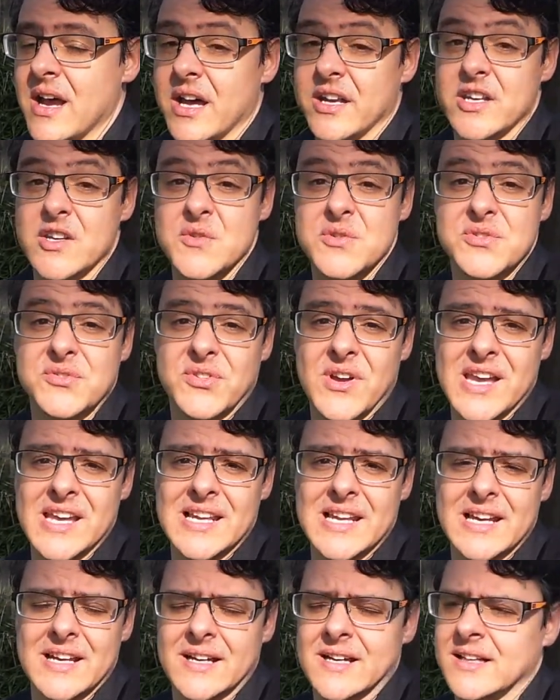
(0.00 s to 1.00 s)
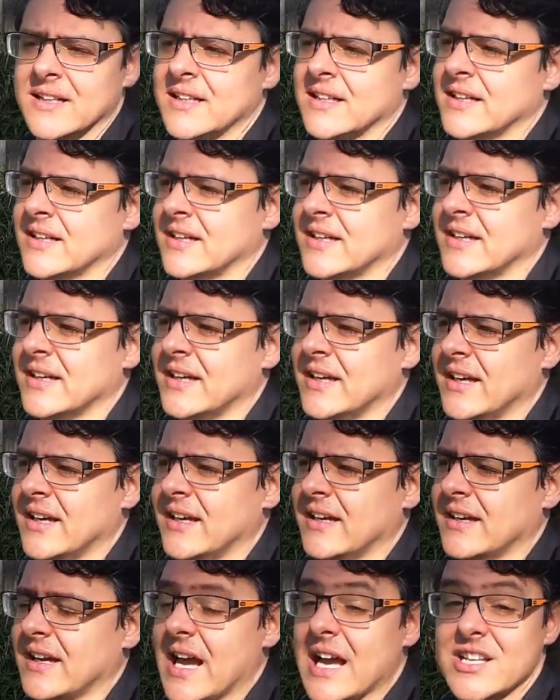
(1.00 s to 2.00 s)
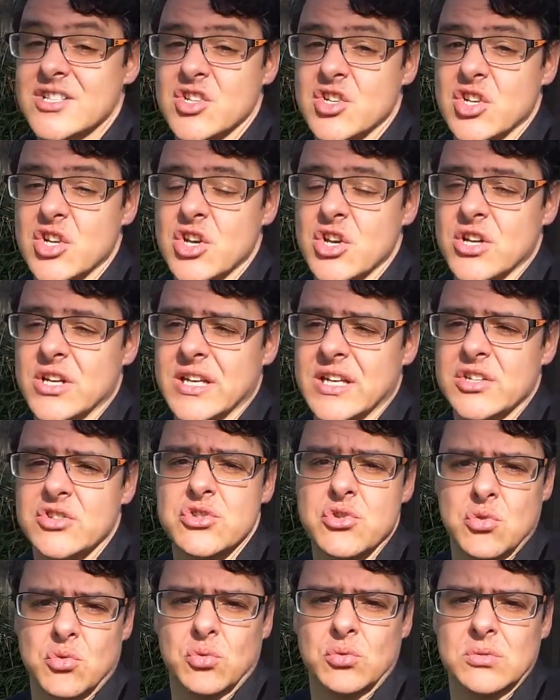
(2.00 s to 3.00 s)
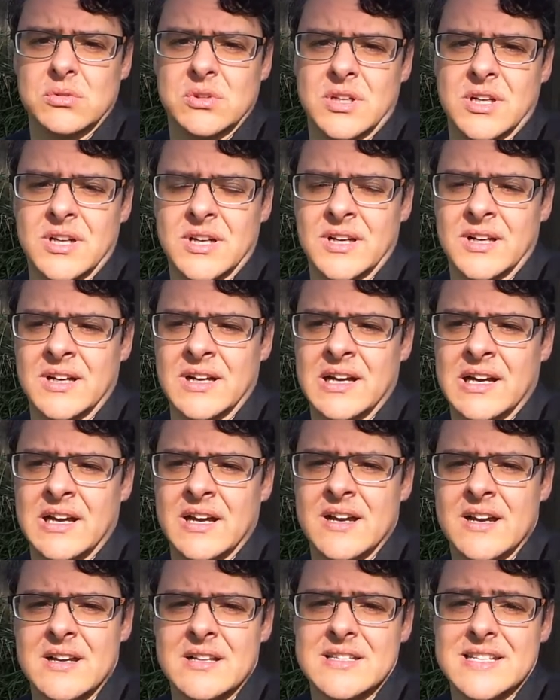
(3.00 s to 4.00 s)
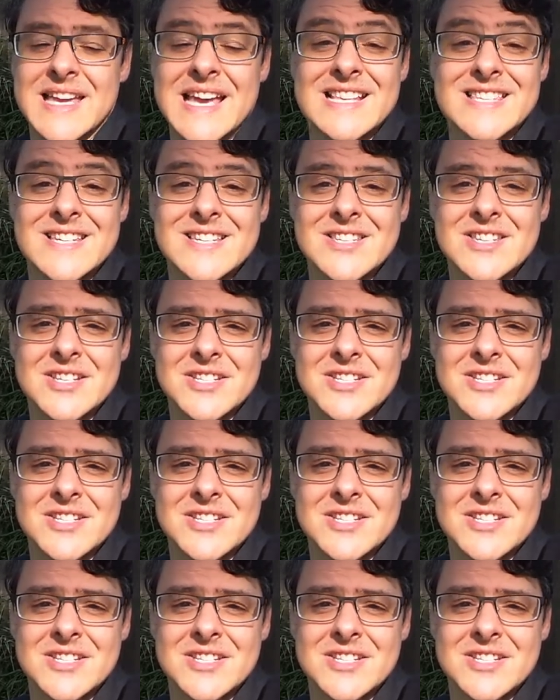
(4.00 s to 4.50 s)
and use failure as a learning tool to get to